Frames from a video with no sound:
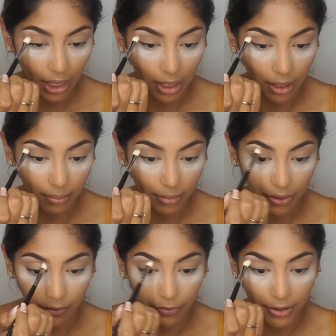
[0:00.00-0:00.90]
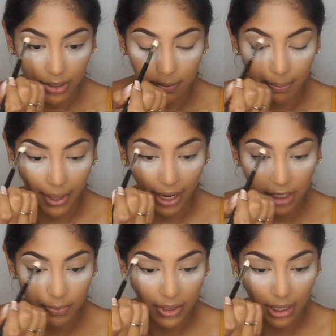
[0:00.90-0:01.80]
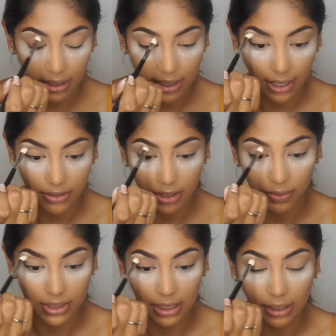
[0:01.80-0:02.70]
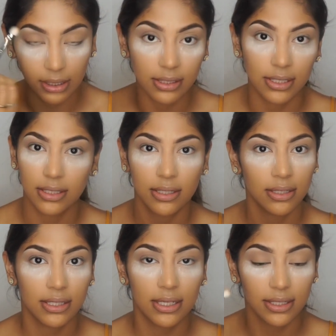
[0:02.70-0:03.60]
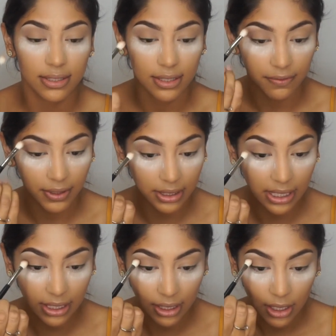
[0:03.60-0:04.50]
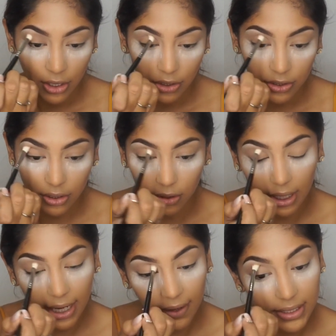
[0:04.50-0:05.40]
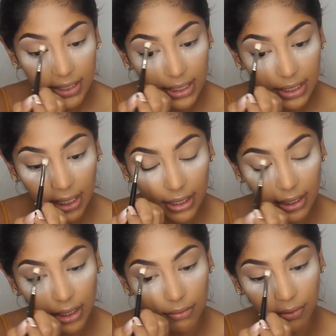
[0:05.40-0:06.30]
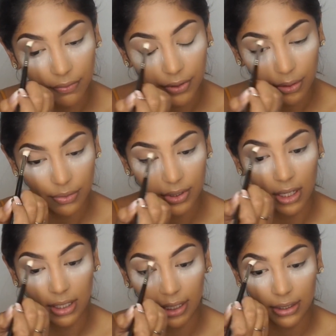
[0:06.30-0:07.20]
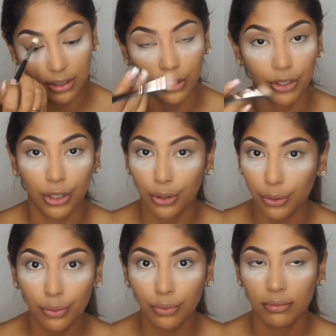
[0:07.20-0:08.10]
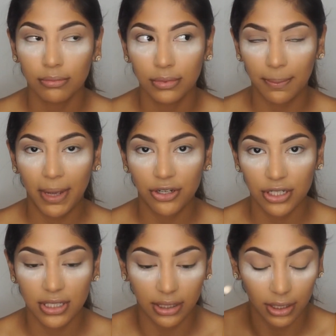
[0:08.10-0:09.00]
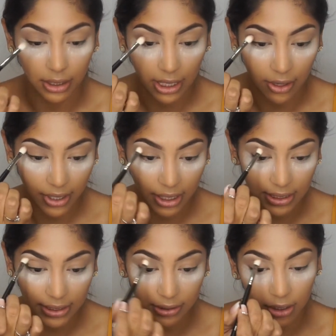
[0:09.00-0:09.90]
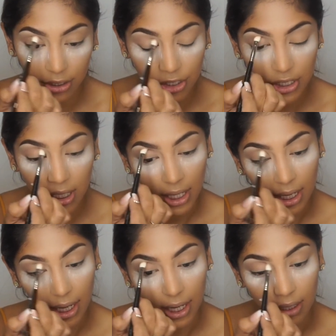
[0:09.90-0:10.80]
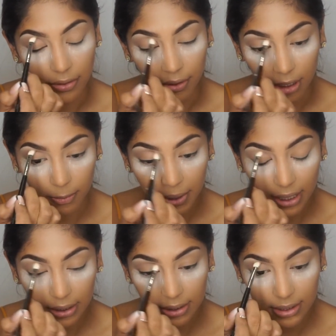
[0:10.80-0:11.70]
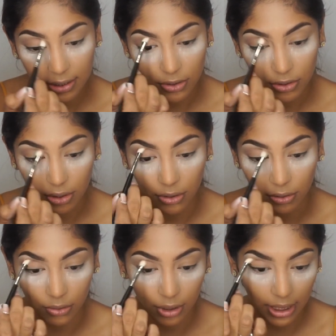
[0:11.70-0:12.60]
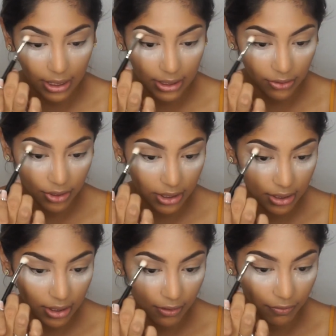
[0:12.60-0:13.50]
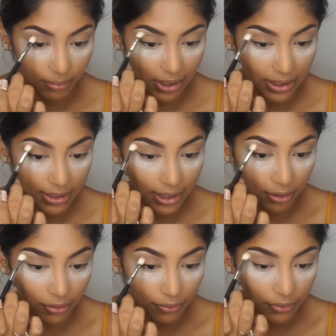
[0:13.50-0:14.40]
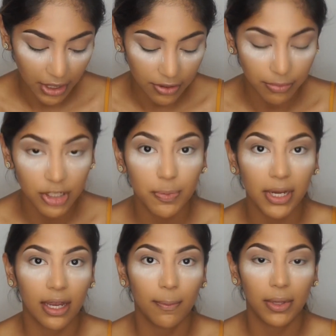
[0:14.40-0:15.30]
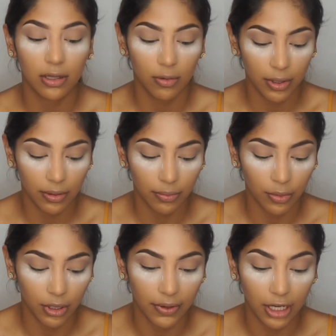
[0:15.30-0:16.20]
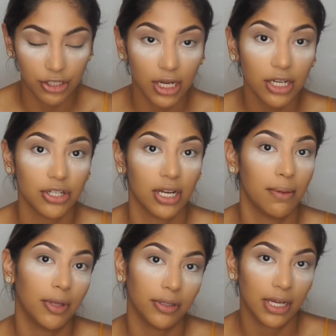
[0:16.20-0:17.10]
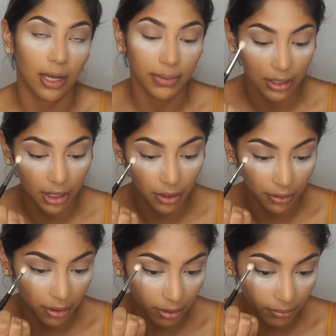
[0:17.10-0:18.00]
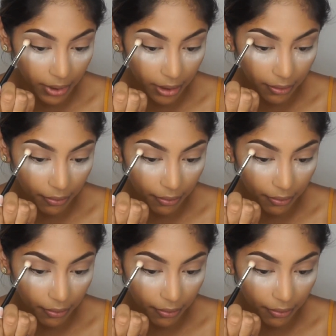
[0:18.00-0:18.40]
the first batch, because I guess there was inconsistencies and stuff like that. So I haven't seen any reviews on like the new like batches, like the now that it did launch, and the good palettes. So I guess I'll just see for myself. So I'm just picking up a little bit more of Hush Hush and I'm building up that color on my